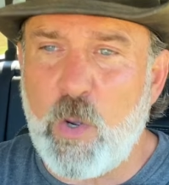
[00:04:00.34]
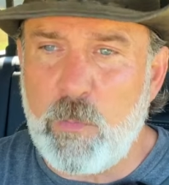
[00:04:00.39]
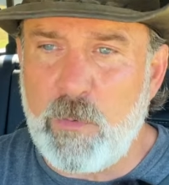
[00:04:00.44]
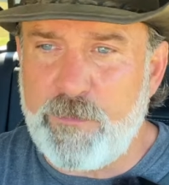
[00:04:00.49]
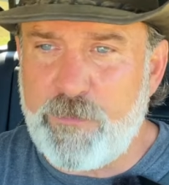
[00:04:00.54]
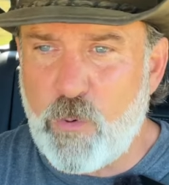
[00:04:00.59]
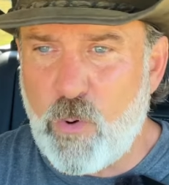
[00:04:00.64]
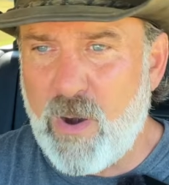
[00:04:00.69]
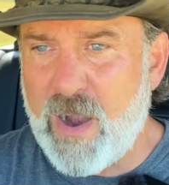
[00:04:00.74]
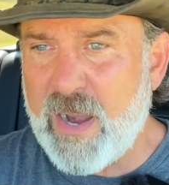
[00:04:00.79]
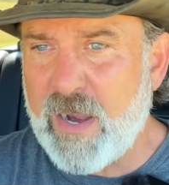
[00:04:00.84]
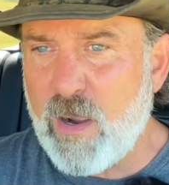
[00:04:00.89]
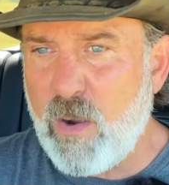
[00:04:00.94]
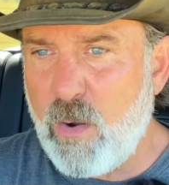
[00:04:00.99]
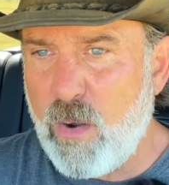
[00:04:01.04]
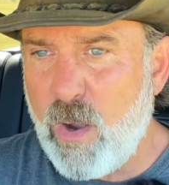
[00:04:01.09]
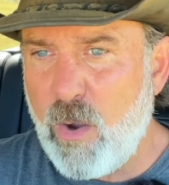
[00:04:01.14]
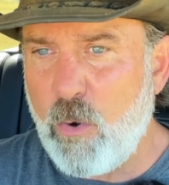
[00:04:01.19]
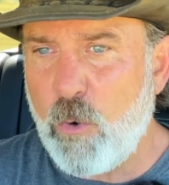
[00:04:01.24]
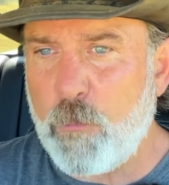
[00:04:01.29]
before I go
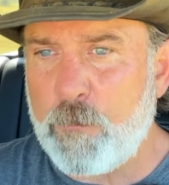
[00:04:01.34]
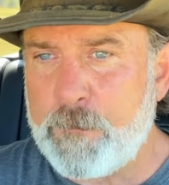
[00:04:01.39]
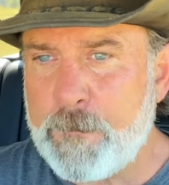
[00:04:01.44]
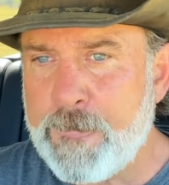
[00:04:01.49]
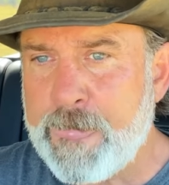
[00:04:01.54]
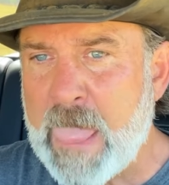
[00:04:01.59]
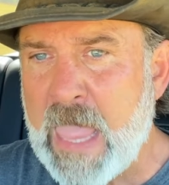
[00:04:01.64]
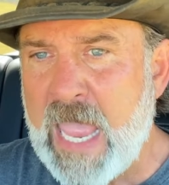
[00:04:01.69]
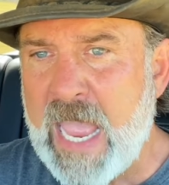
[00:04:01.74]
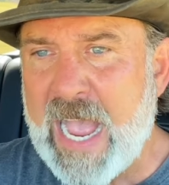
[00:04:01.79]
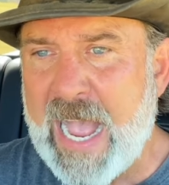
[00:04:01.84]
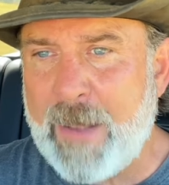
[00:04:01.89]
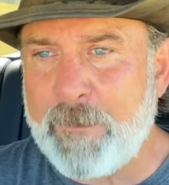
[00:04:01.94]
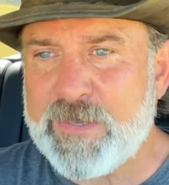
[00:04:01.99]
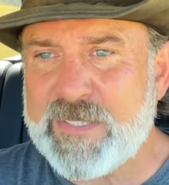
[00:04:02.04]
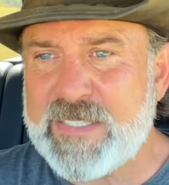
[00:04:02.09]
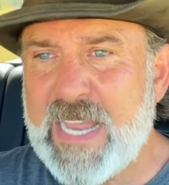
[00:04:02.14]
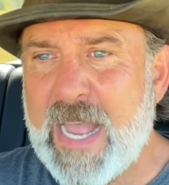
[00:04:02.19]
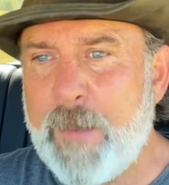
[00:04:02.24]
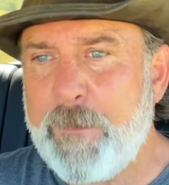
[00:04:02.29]
home. I'm
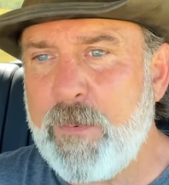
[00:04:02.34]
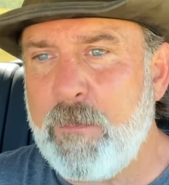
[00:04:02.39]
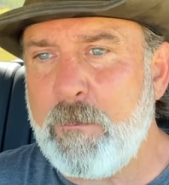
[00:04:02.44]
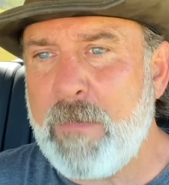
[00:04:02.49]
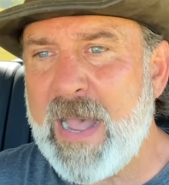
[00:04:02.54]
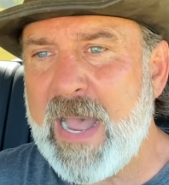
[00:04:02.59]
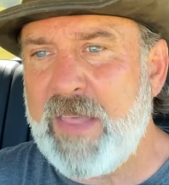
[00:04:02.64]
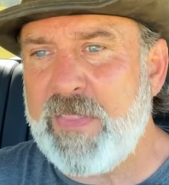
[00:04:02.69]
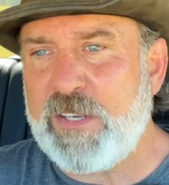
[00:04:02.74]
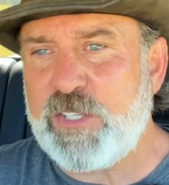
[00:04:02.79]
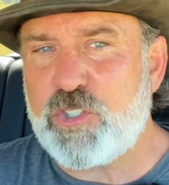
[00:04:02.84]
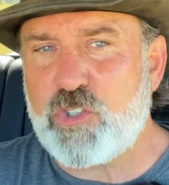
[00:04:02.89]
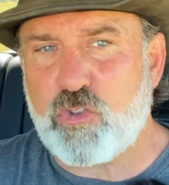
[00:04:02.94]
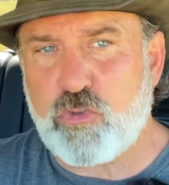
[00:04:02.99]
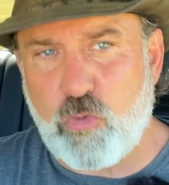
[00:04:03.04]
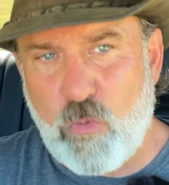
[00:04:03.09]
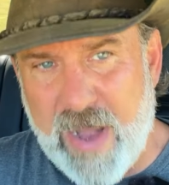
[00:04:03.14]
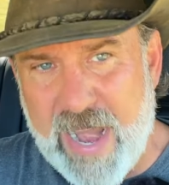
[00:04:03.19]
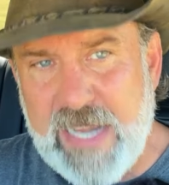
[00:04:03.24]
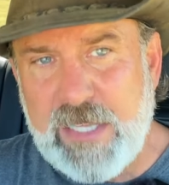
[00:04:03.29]
stopping by the
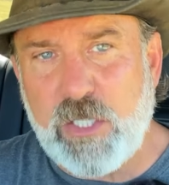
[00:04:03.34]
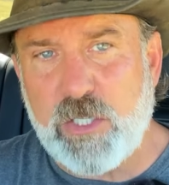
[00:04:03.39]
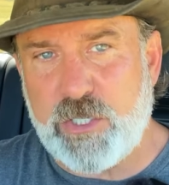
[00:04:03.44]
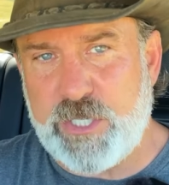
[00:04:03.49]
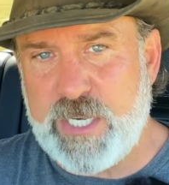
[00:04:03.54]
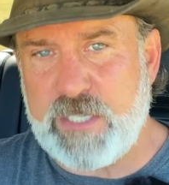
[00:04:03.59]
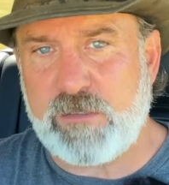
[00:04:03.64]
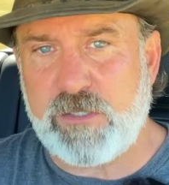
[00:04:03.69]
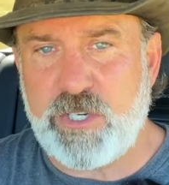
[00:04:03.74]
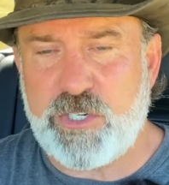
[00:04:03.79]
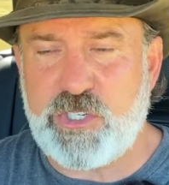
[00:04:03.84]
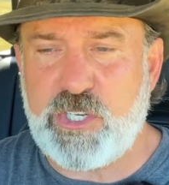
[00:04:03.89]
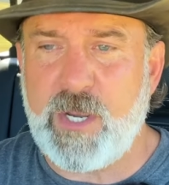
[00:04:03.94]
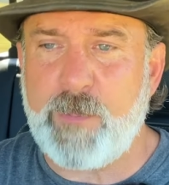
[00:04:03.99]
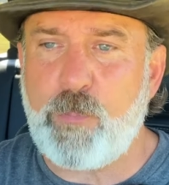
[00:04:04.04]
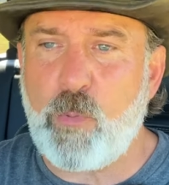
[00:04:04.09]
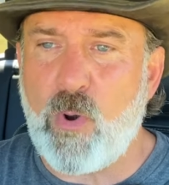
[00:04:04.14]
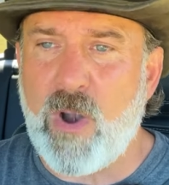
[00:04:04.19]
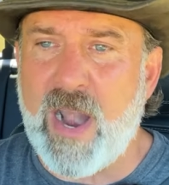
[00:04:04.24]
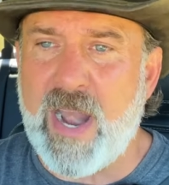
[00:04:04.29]
trailer
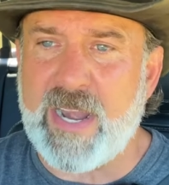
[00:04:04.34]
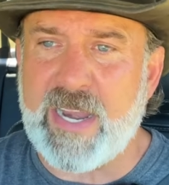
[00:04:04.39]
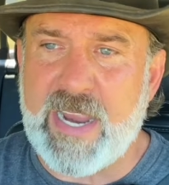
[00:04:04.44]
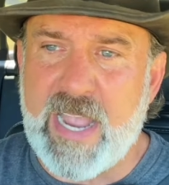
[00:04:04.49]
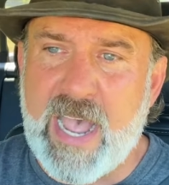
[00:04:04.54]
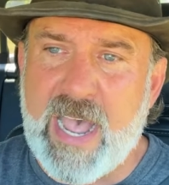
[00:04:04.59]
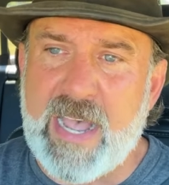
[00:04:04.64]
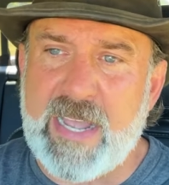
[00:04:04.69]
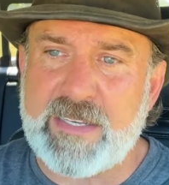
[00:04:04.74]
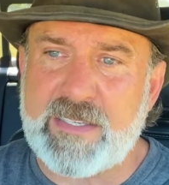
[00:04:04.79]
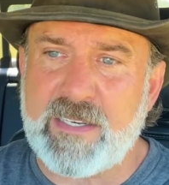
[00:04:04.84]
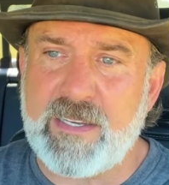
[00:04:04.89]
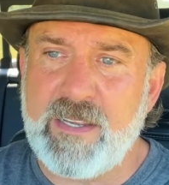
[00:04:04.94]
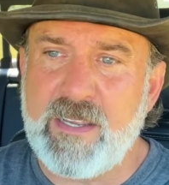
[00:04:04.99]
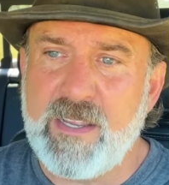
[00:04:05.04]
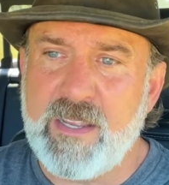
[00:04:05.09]
dealership where I got